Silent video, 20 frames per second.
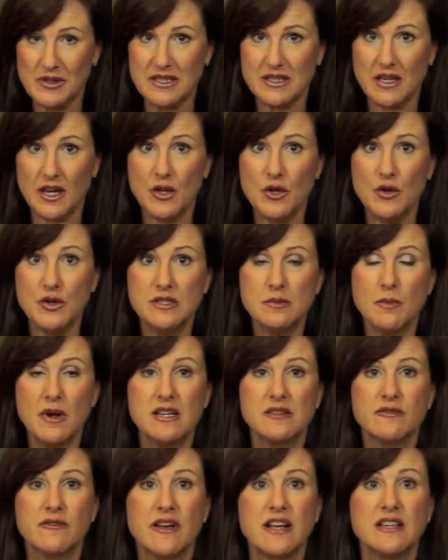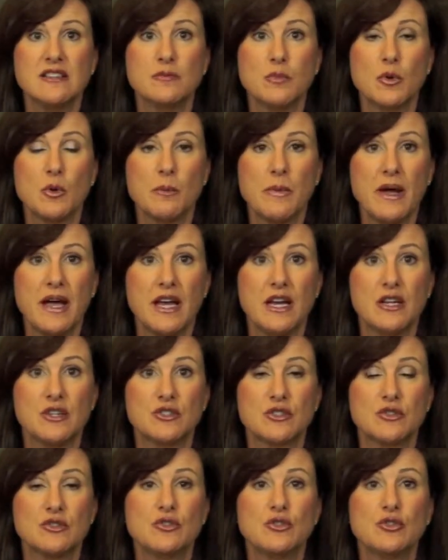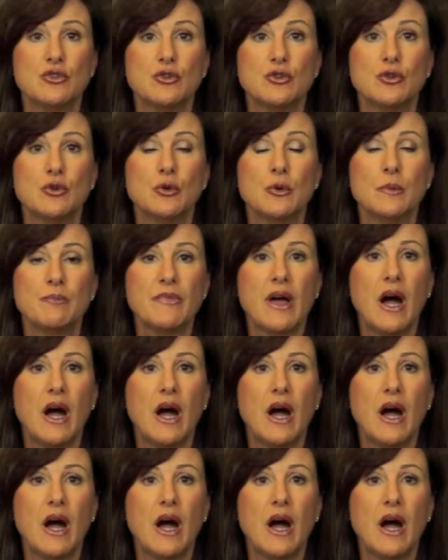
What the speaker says: is I use my Facebook page to